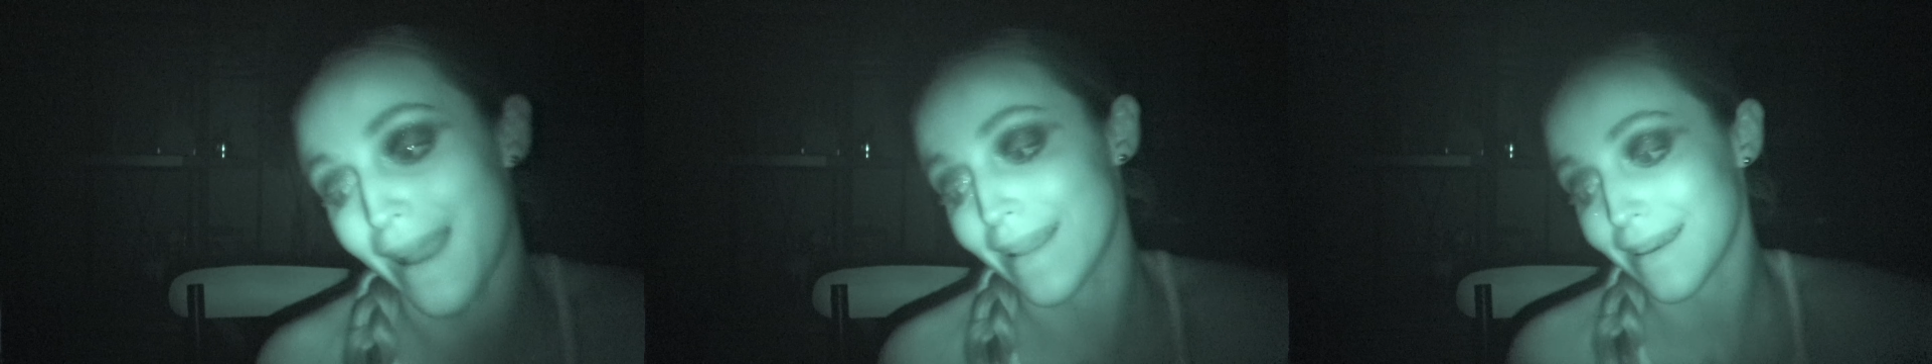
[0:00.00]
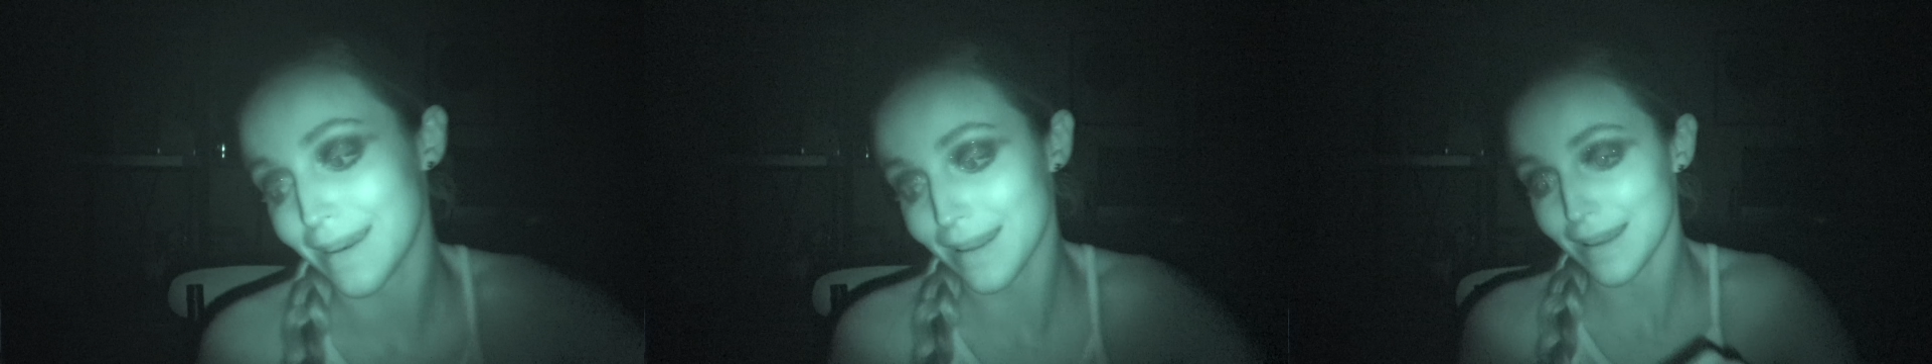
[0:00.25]
I
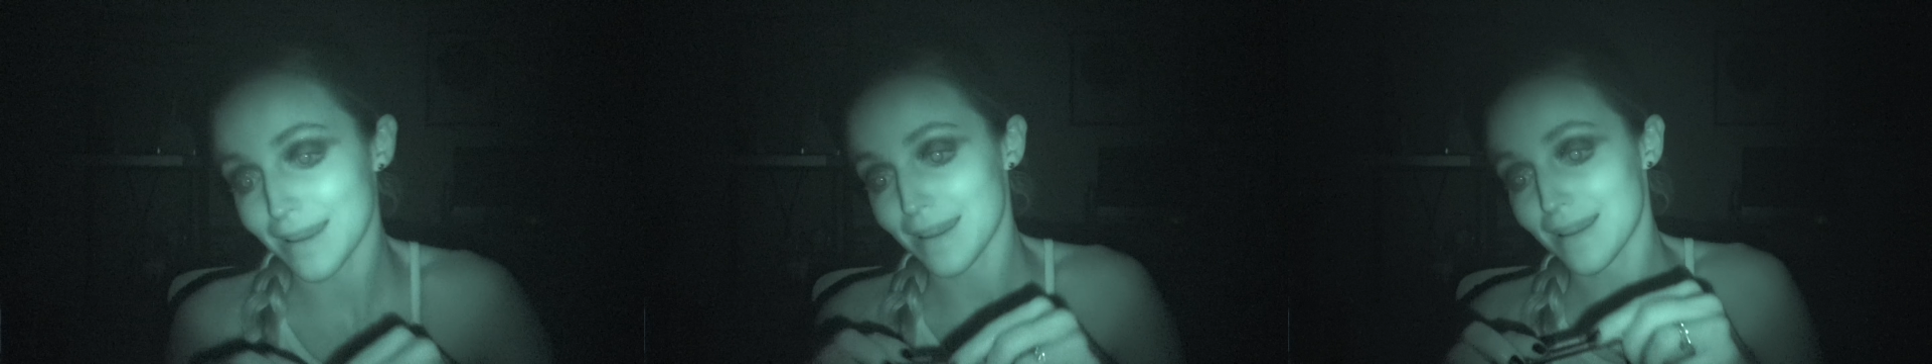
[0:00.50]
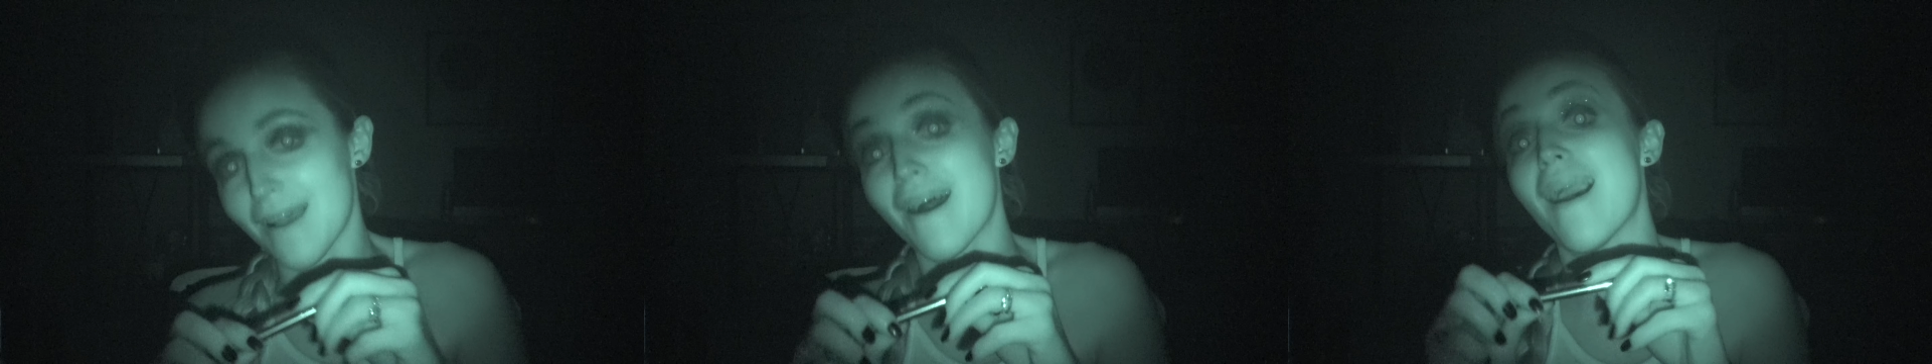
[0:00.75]

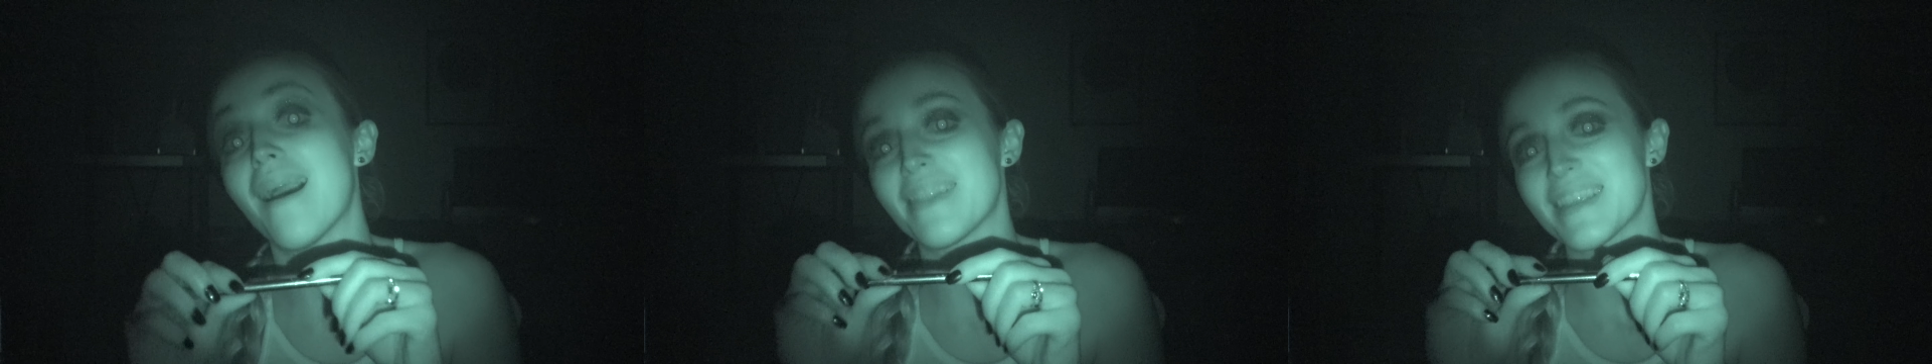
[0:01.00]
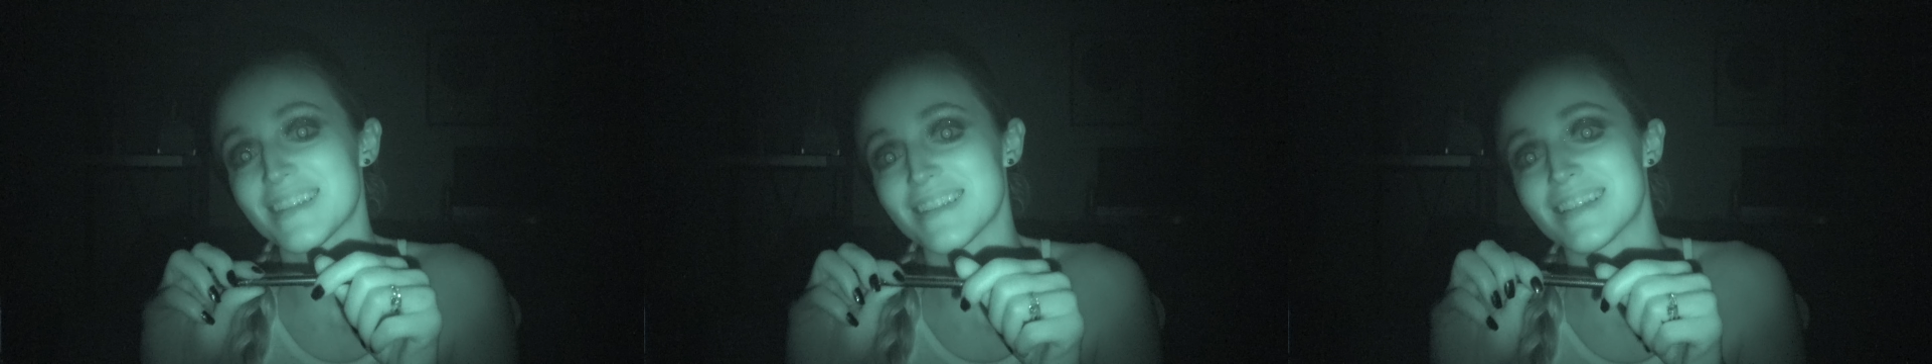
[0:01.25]
need, ah,
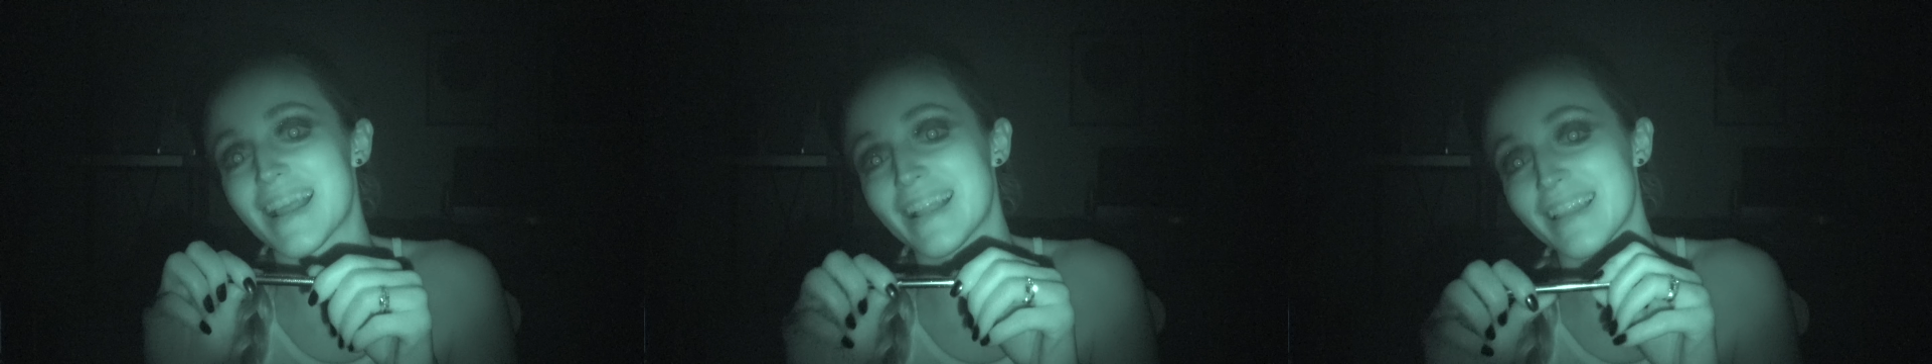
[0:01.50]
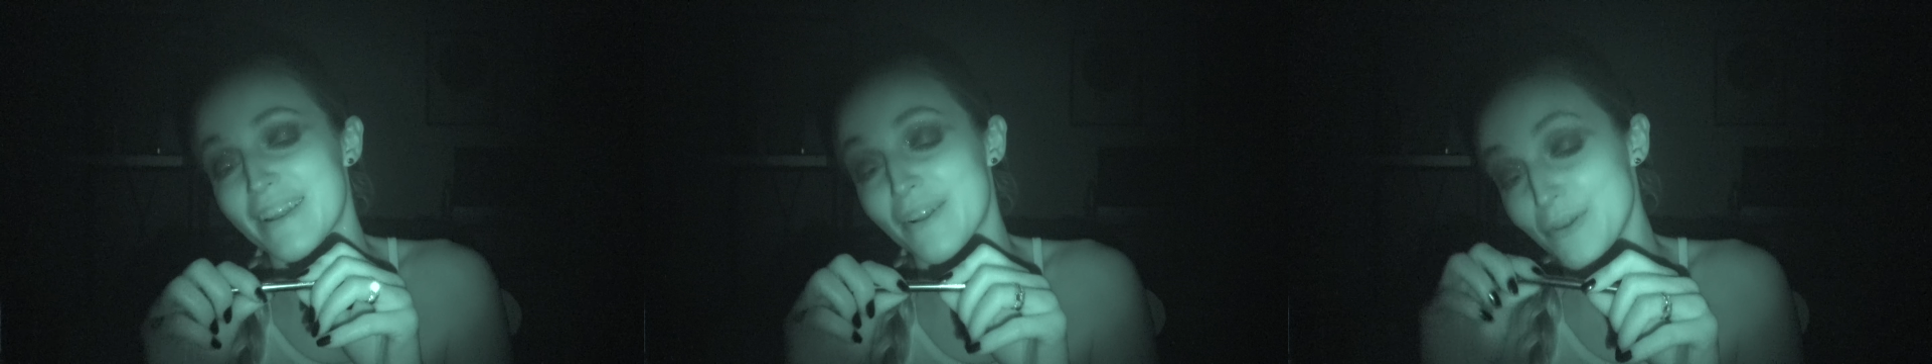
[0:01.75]
this is an
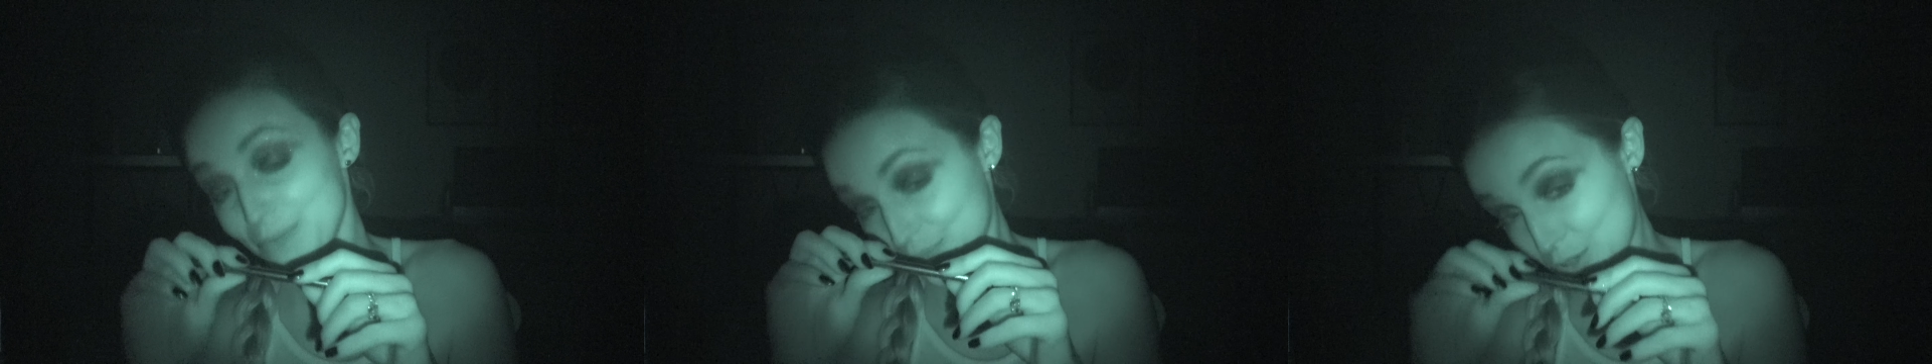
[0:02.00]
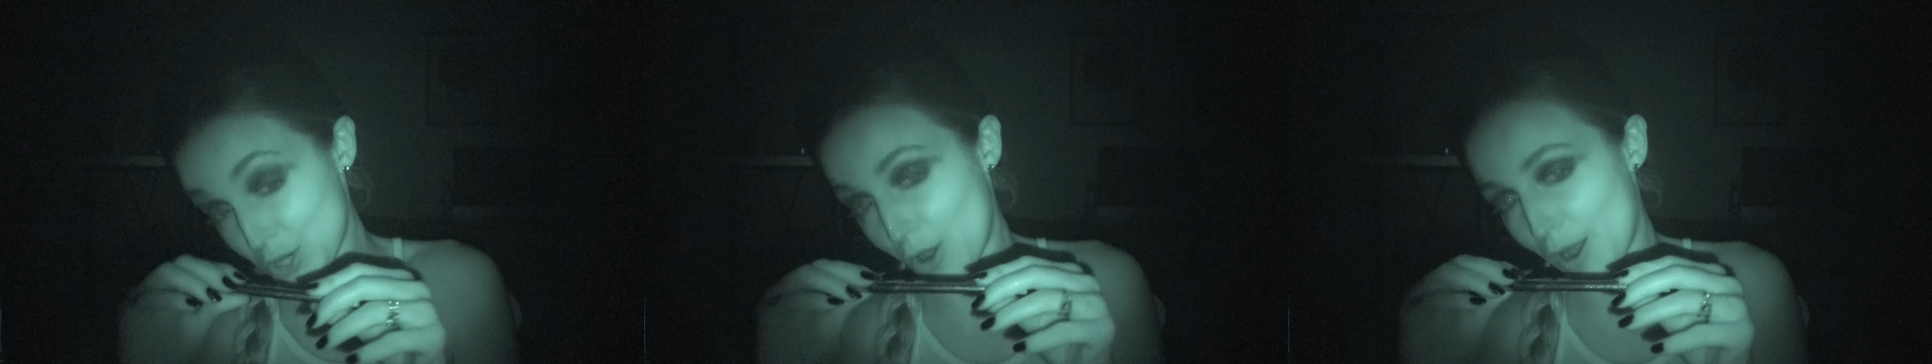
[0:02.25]
eyeliner.
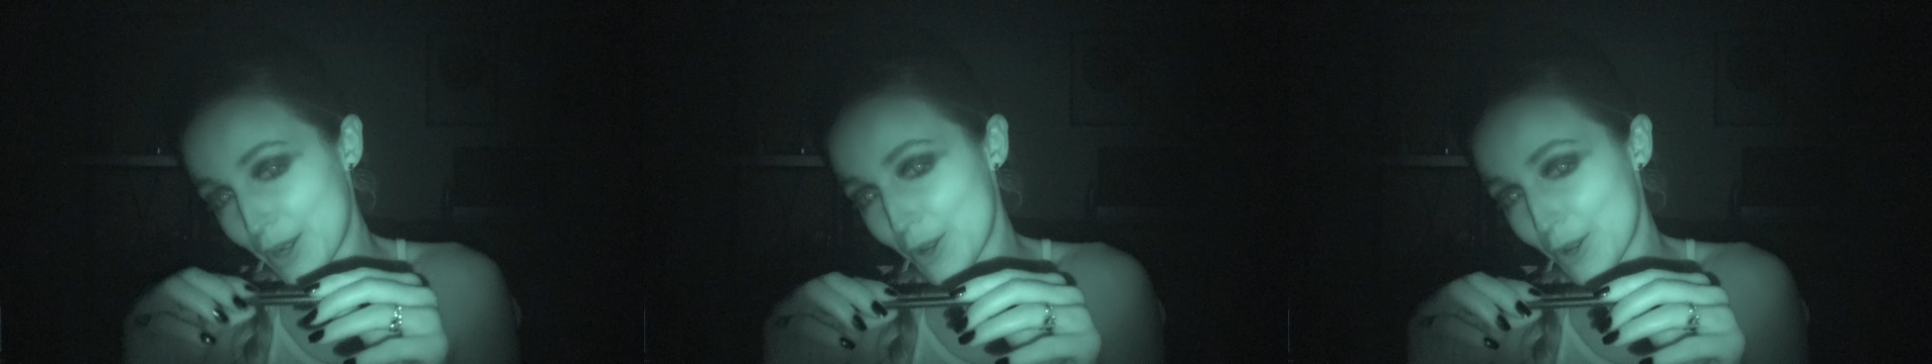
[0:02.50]
You know how I